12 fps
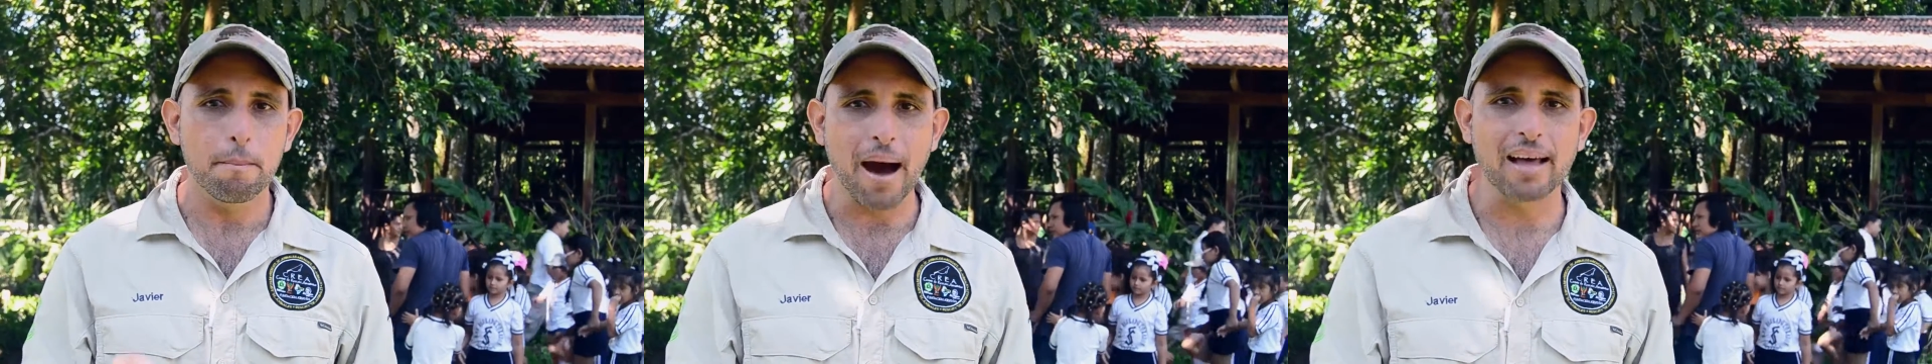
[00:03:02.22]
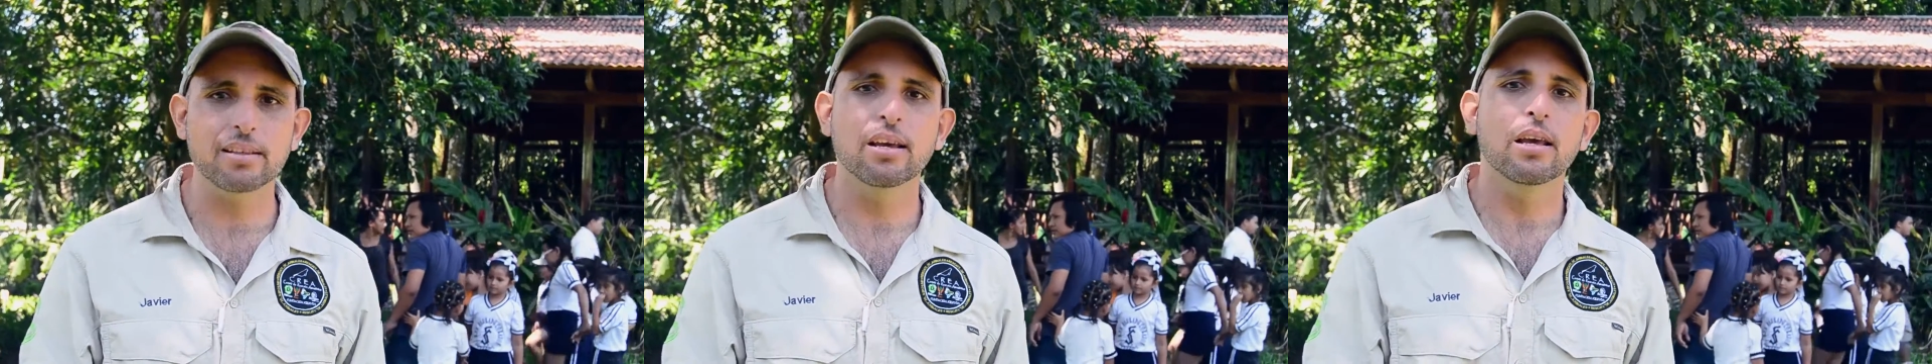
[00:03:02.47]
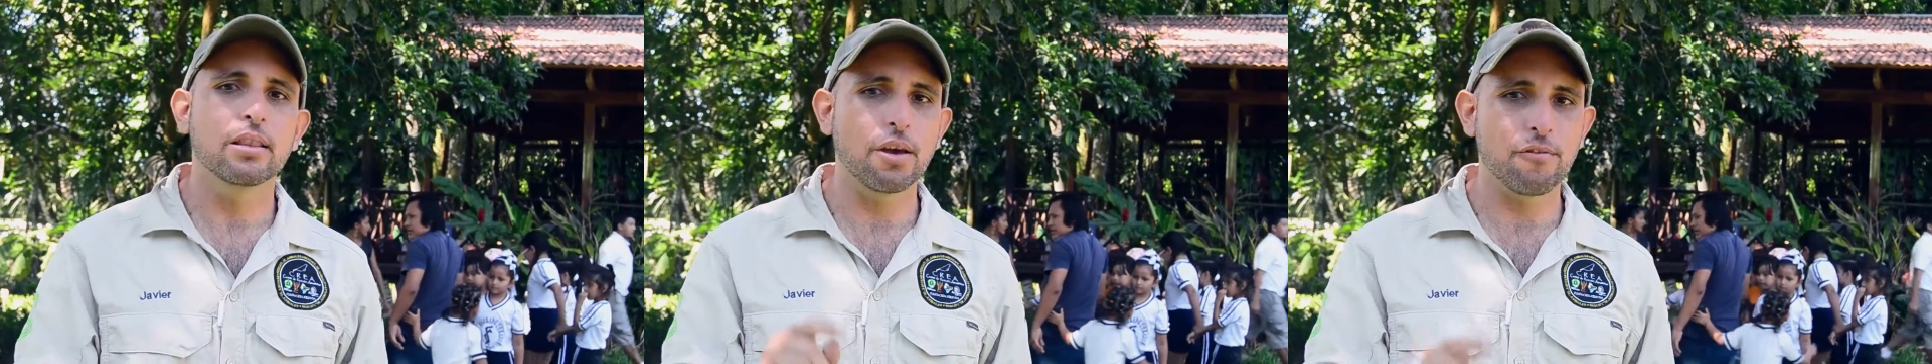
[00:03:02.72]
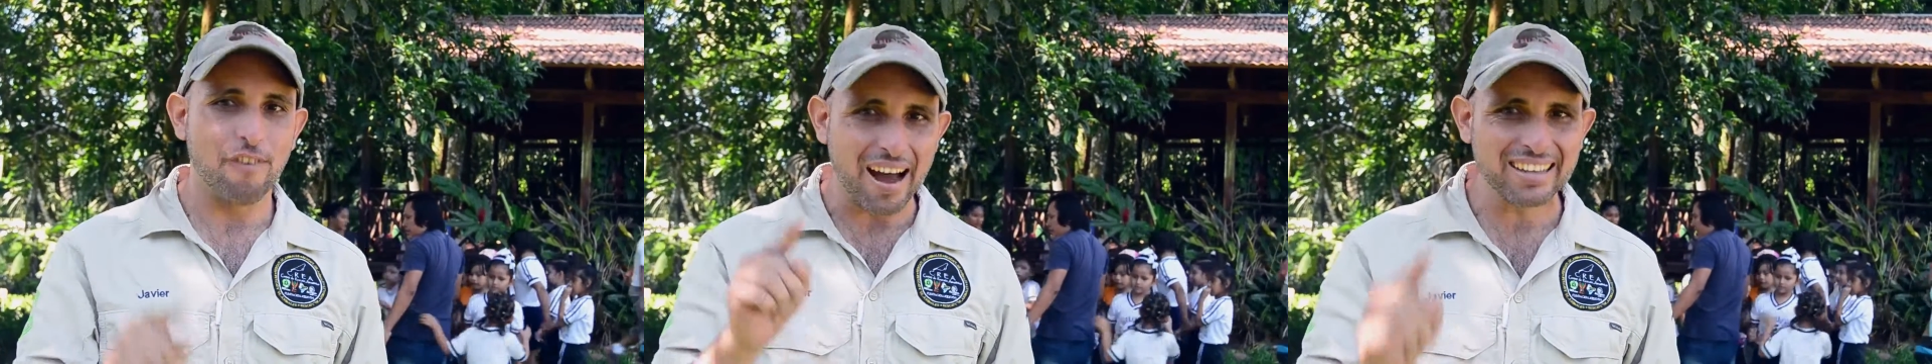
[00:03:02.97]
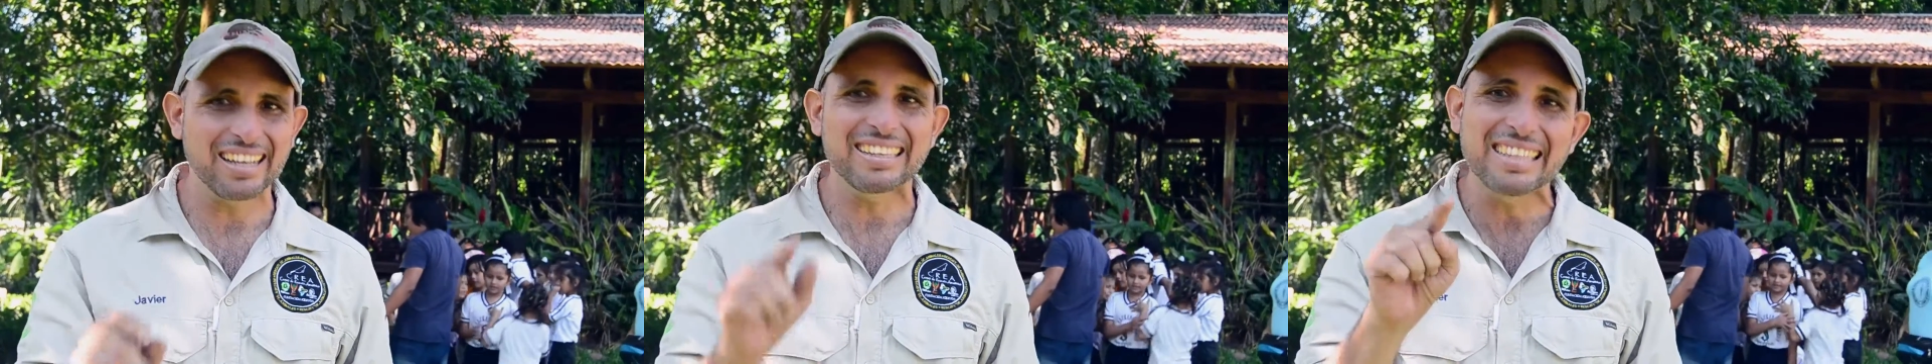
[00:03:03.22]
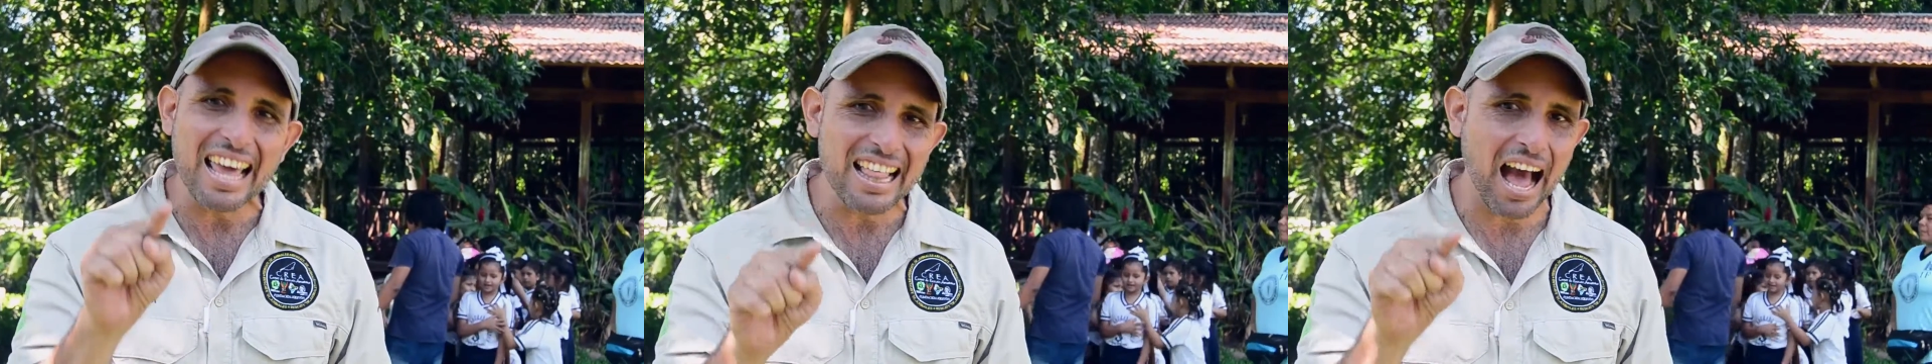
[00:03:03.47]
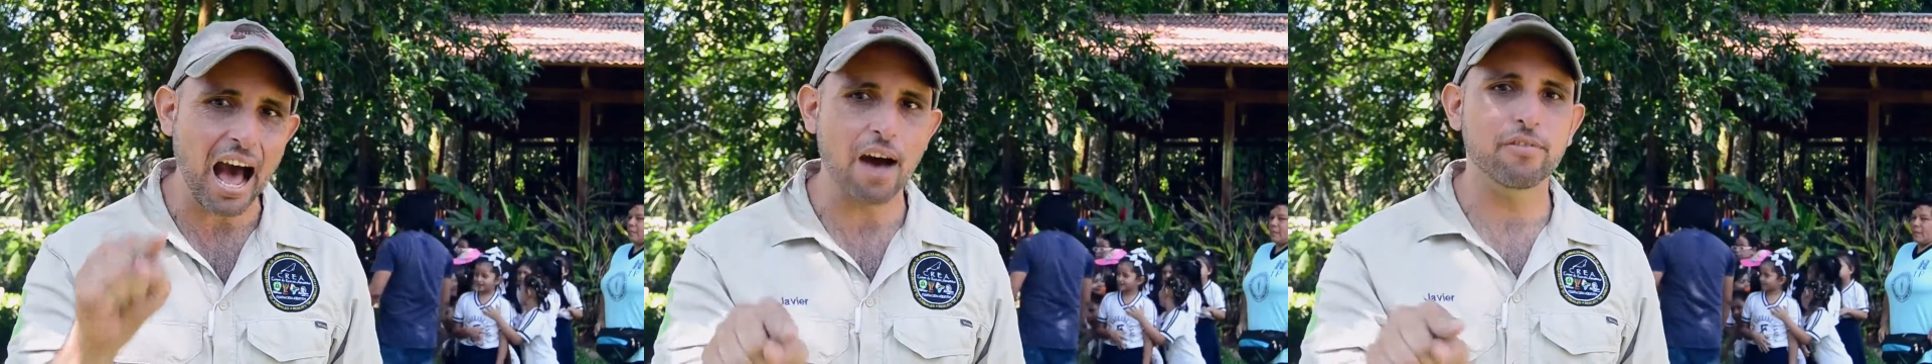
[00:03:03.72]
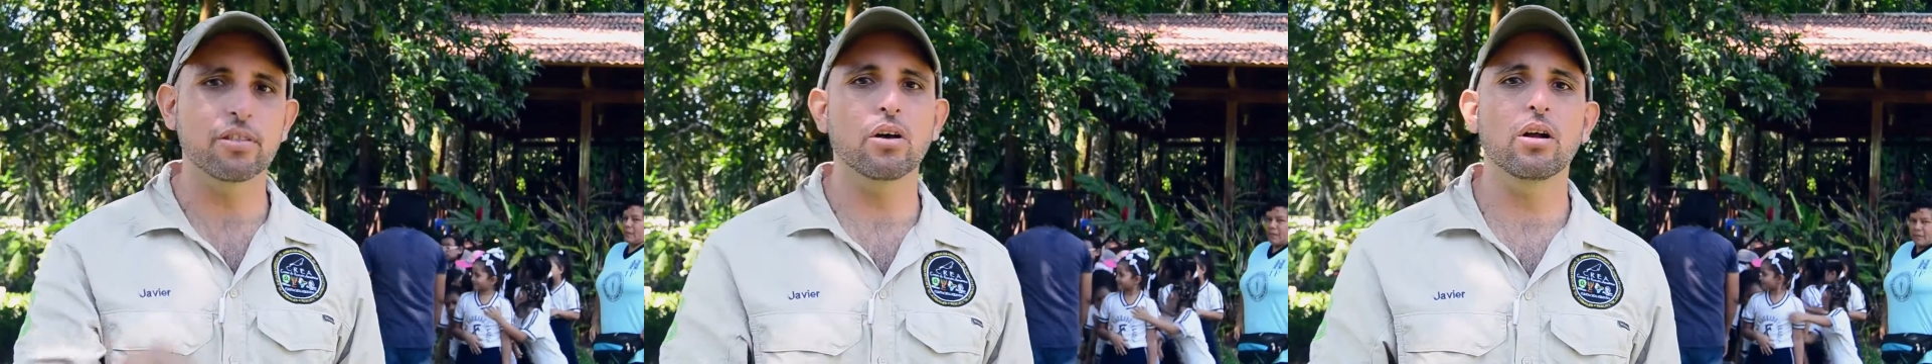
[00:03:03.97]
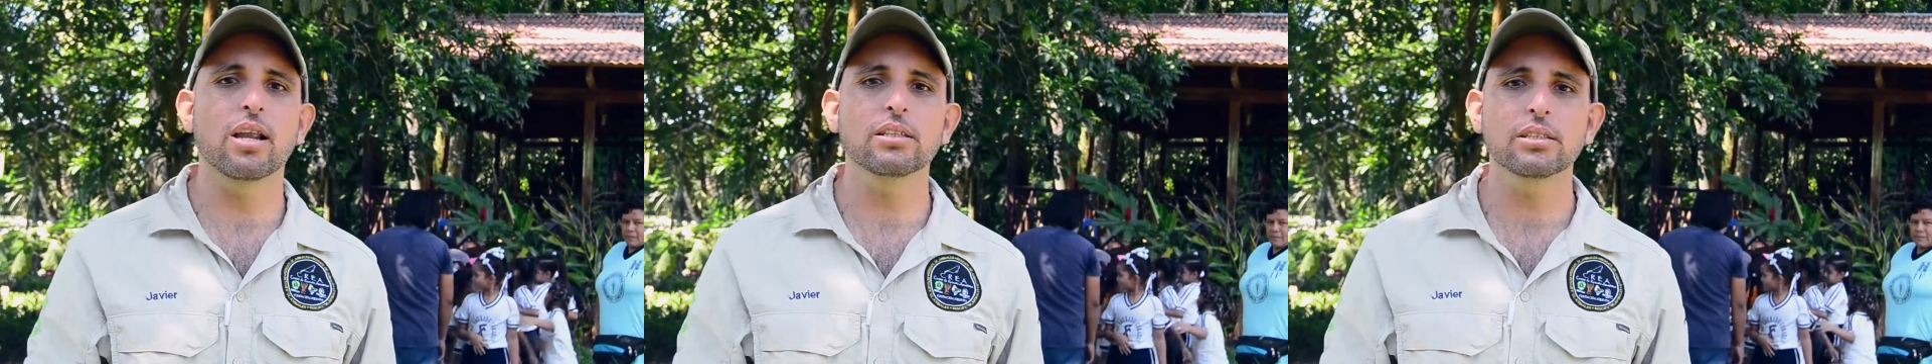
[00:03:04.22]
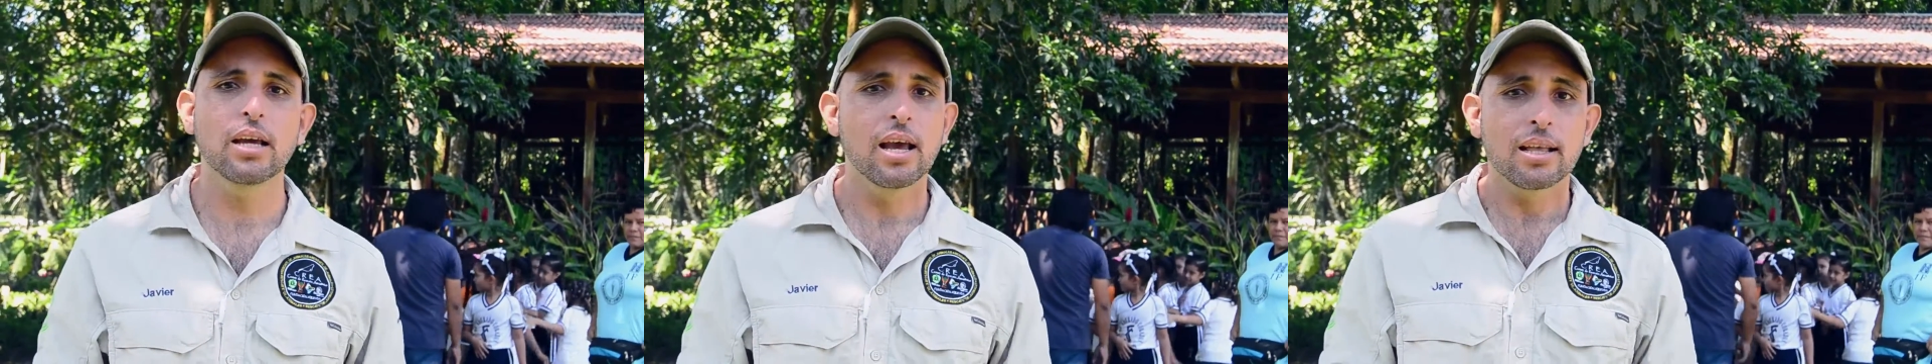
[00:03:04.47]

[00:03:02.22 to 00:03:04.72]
but the fact that they have knowledge